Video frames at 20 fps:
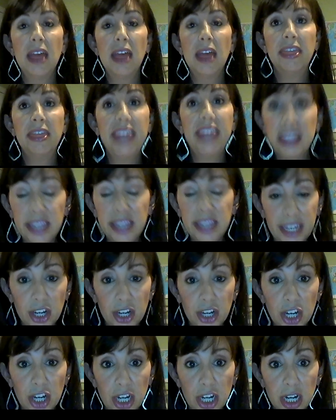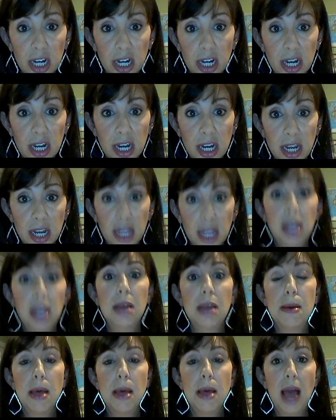the leader.
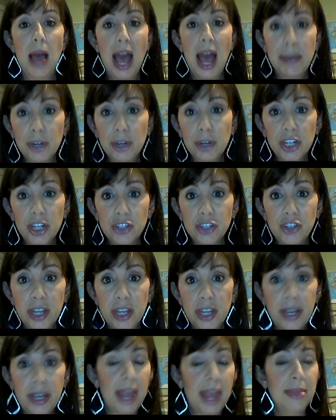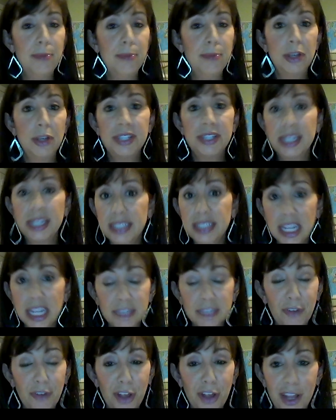I'm a Christian, and the most
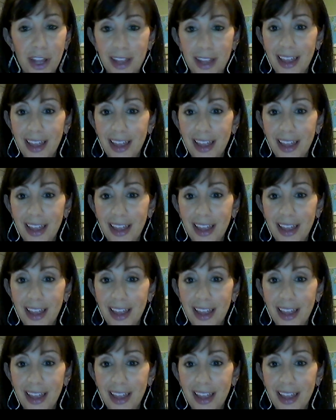successful,